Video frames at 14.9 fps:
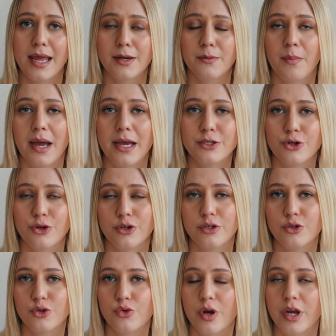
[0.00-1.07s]
and my
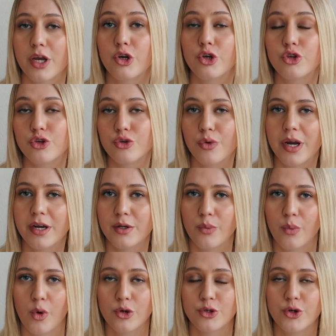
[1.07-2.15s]
journey to a curated
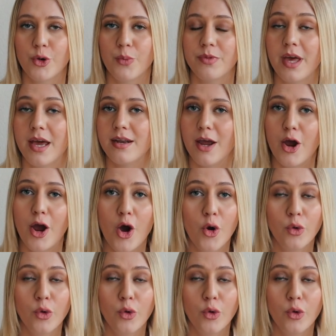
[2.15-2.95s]
wardrobe that